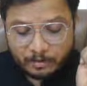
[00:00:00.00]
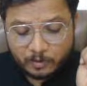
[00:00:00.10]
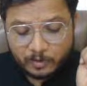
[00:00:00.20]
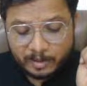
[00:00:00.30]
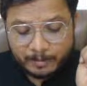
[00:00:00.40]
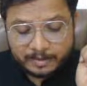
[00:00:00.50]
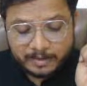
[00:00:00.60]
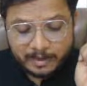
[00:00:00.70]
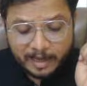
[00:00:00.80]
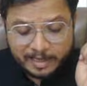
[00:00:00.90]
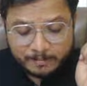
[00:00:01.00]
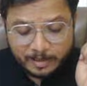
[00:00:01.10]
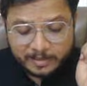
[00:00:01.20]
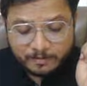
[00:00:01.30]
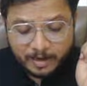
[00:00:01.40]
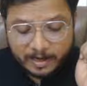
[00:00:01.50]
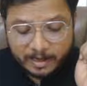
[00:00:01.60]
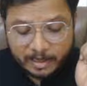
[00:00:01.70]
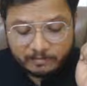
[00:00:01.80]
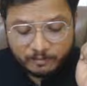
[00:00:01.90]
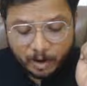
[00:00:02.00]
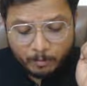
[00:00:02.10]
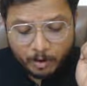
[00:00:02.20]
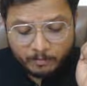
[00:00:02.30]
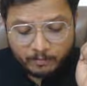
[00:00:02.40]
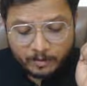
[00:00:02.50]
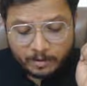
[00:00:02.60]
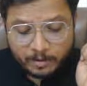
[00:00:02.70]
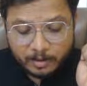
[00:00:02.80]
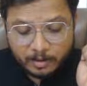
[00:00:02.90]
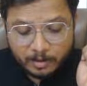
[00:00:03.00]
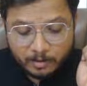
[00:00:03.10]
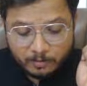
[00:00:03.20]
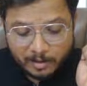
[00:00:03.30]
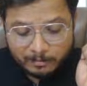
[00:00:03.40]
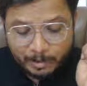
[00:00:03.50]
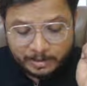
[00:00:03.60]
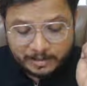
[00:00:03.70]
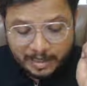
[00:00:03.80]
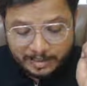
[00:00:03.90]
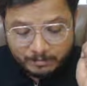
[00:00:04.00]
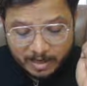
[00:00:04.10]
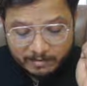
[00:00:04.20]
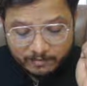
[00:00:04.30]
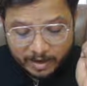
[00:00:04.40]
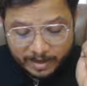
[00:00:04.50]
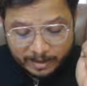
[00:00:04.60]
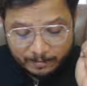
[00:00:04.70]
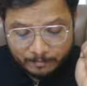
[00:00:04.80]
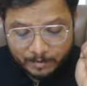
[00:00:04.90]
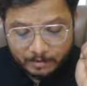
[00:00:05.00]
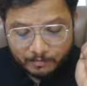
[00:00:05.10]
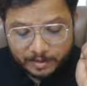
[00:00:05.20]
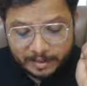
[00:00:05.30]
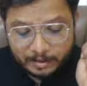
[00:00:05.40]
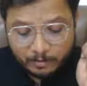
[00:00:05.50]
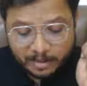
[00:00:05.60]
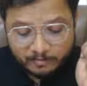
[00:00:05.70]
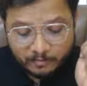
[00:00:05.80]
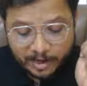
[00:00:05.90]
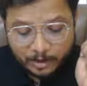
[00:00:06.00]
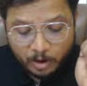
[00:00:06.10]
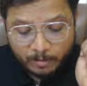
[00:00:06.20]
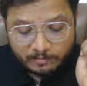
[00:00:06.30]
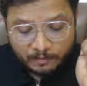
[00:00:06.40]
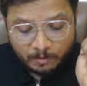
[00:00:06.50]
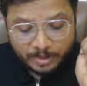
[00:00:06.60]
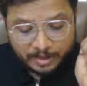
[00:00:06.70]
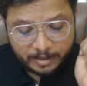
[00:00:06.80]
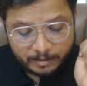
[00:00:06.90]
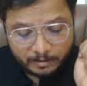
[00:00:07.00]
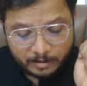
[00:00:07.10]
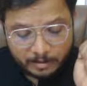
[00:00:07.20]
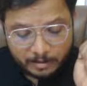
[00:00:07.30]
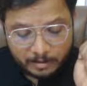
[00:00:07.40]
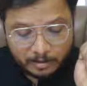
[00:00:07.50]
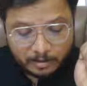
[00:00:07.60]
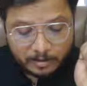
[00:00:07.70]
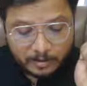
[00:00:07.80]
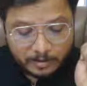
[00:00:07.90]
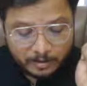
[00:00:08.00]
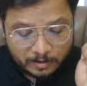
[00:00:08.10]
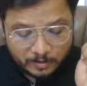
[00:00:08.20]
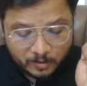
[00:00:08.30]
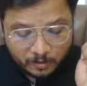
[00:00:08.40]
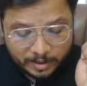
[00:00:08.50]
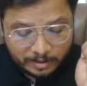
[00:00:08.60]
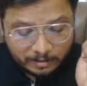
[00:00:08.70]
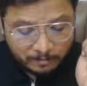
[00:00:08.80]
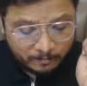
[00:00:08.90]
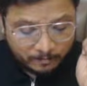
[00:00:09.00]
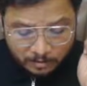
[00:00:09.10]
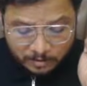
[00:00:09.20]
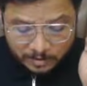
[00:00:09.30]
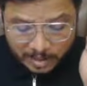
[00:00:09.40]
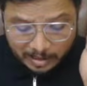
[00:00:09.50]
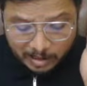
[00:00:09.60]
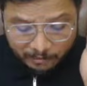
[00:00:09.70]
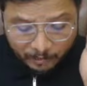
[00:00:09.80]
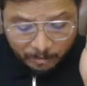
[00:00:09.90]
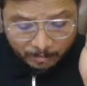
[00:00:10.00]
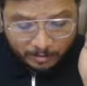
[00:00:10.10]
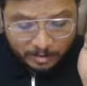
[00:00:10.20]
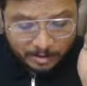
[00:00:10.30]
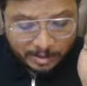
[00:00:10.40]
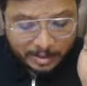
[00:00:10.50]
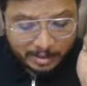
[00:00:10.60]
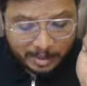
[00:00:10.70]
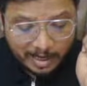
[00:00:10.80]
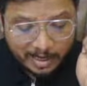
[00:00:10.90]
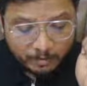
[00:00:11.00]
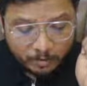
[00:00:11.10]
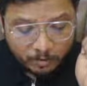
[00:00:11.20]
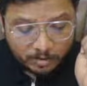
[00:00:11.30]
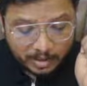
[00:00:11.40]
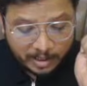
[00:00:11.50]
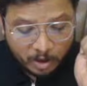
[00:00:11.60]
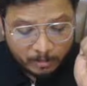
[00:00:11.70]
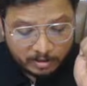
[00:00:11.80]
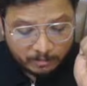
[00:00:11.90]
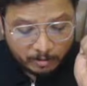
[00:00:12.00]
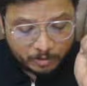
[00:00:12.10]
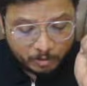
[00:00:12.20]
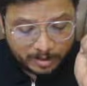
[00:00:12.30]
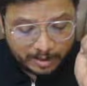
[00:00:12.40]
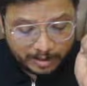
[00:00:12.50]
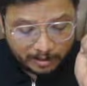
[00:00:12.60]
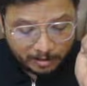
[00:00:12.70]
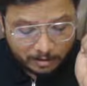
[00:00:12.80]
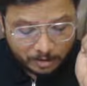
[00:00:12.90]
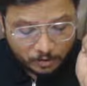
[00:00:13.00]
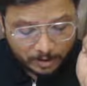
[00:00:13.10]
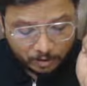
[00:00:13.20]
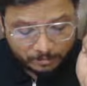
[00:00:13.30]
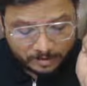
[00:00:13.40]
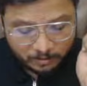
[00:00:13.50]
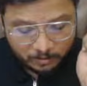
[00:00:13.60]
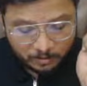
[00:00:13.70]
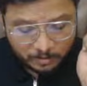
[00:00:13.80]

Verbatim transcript: To represent s plus 5 in form of 1 plus s by 5 we need to take 5 common from here. So in standard form here I have took 3 common from numerator, you can observe,